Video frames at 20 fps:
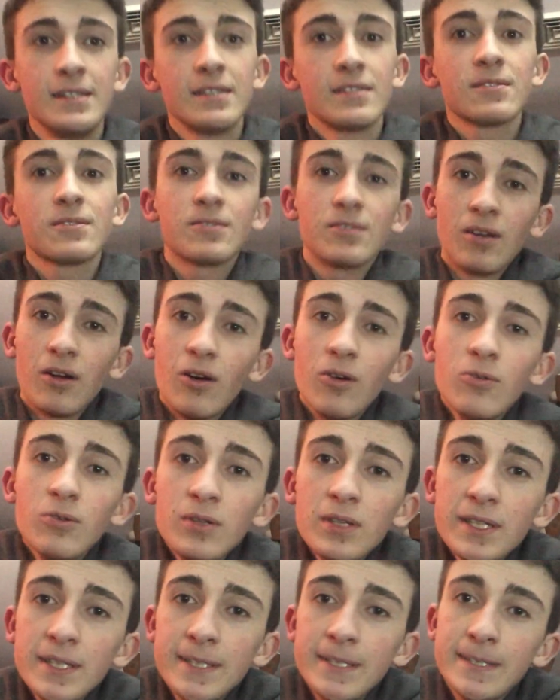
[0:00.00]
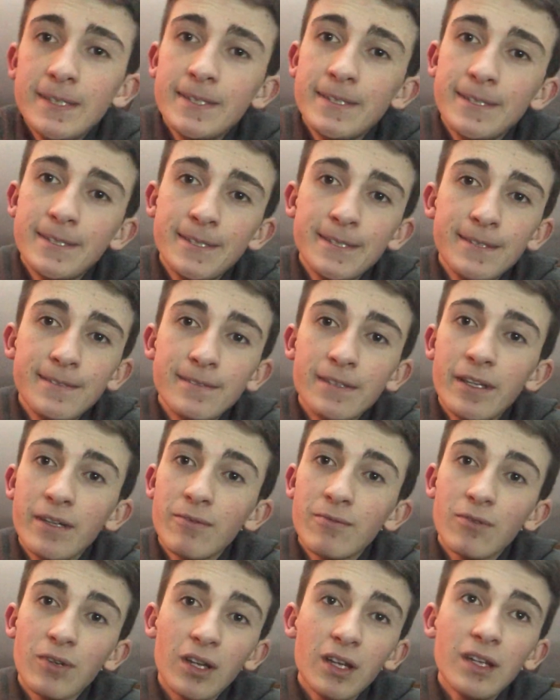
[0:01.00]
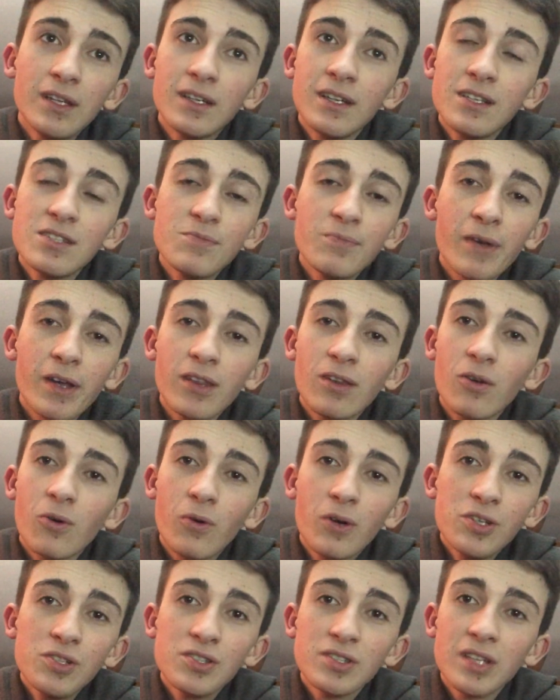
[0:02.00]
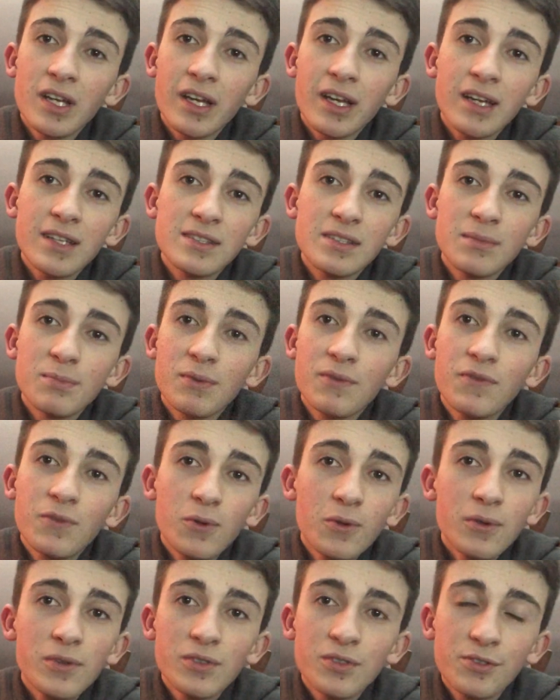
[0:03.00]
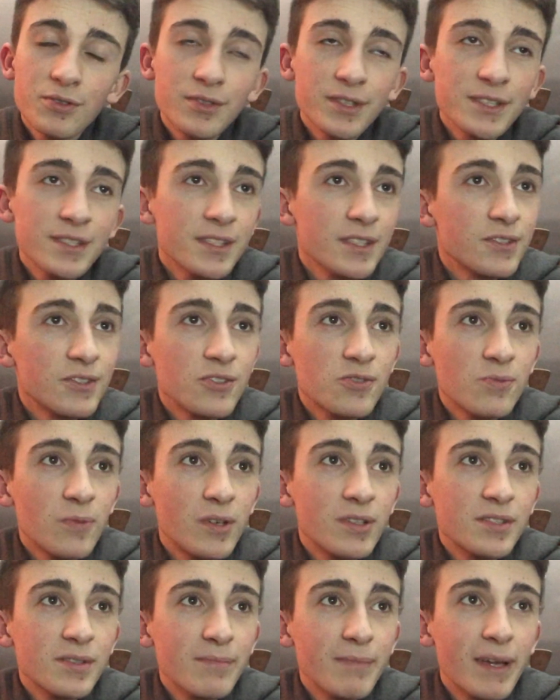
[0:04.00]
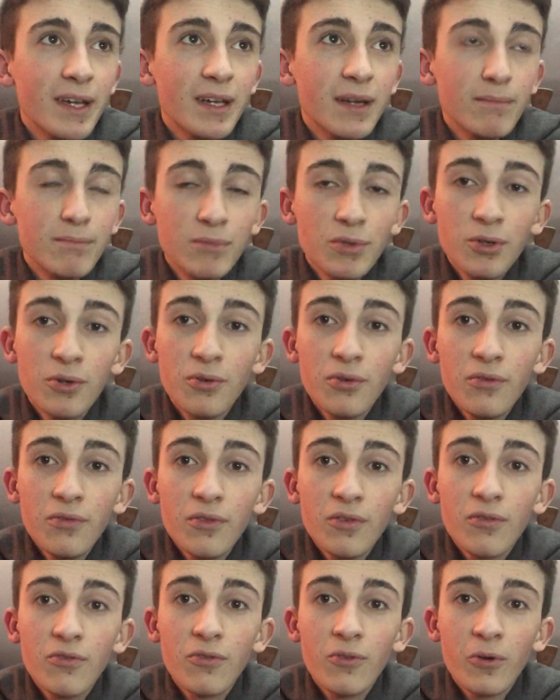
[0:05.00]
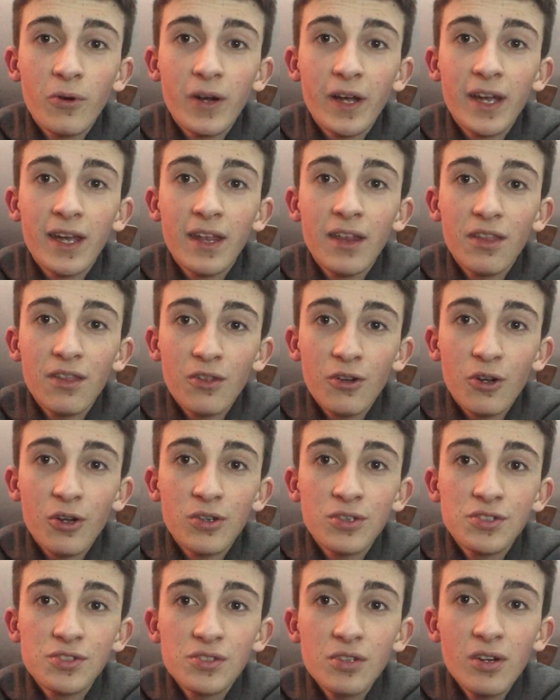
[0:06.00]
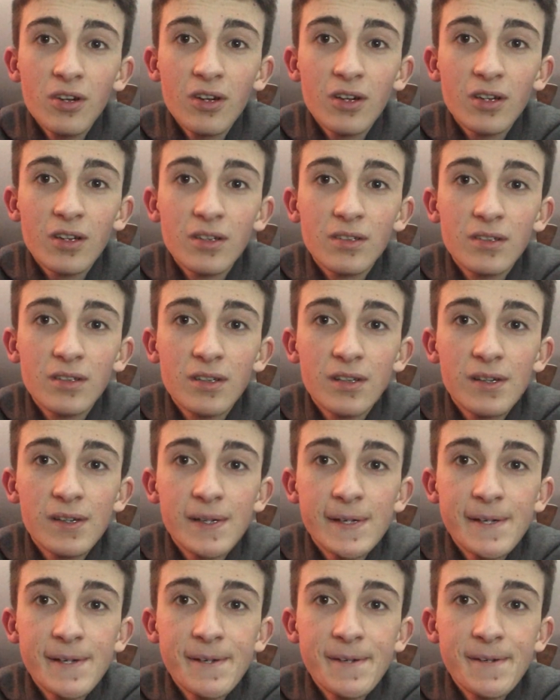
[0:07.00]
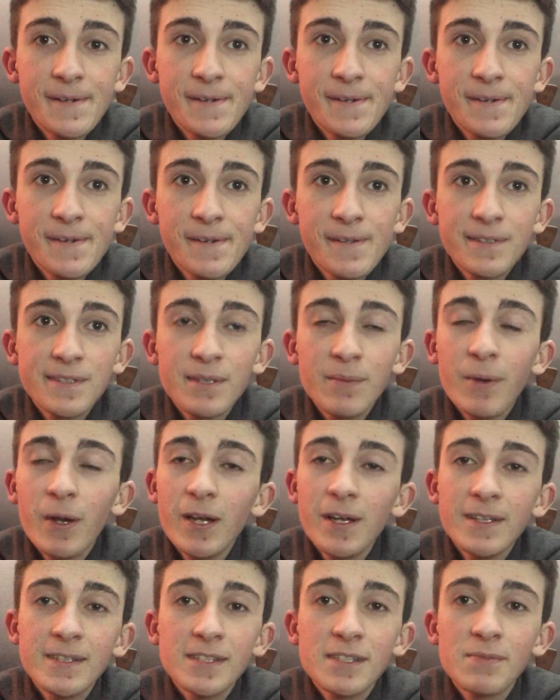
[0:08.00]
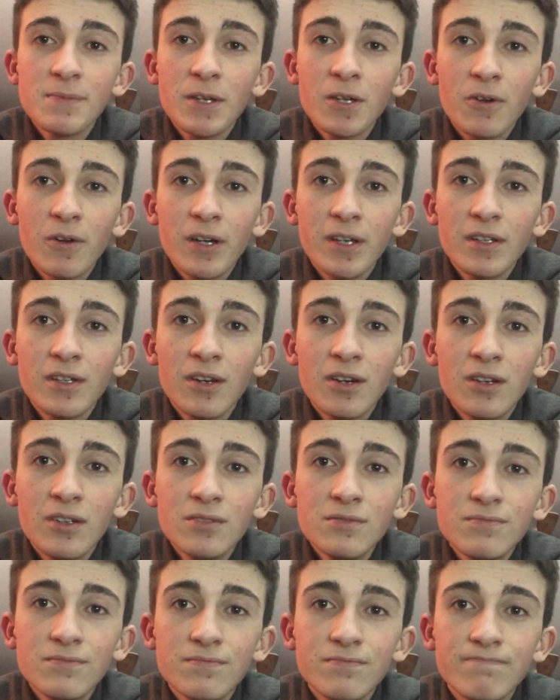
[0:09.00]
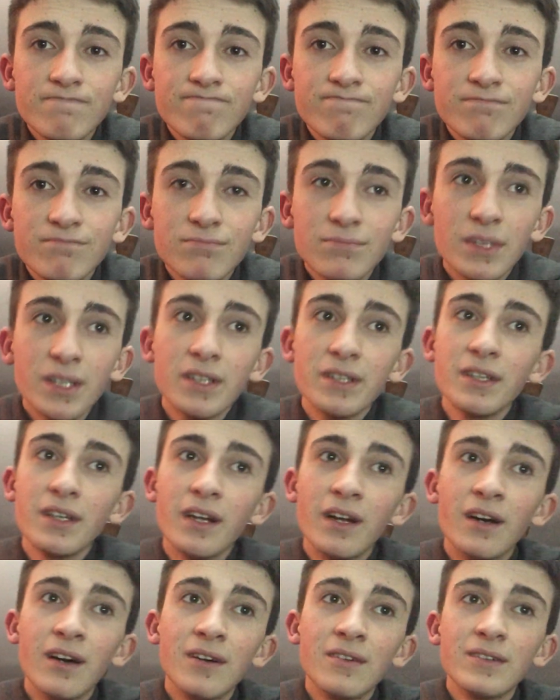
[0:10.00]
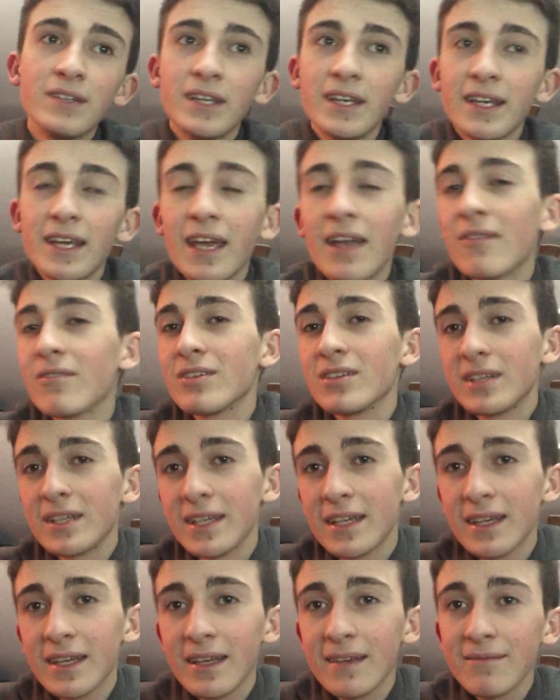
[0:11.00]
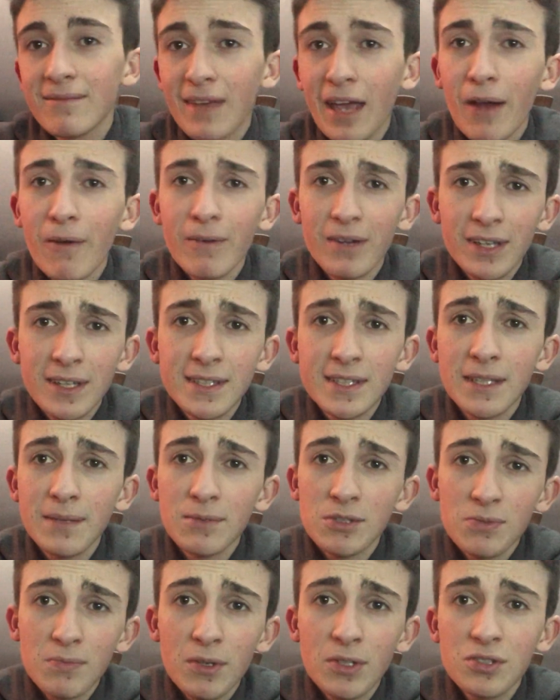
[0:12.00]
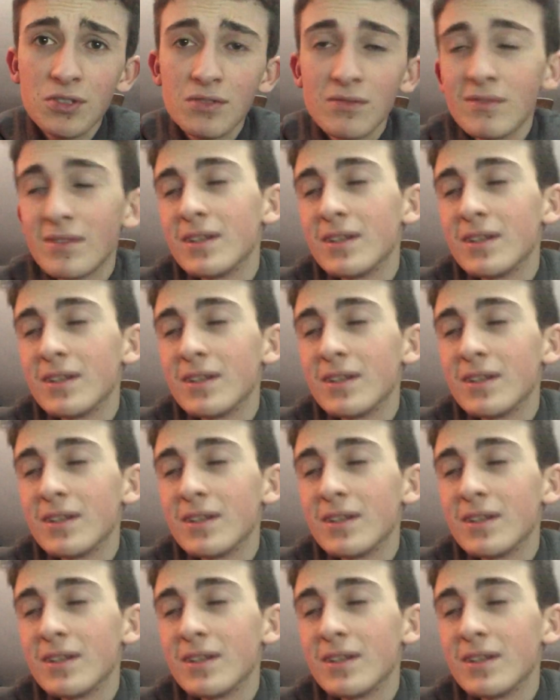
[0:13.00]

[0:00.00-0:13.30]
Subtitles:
So, it really does beg the question, like I said before, do the Sixers want to make a move for a third star? Tobias has been great and all, but, you know, he can't really carry a team as much.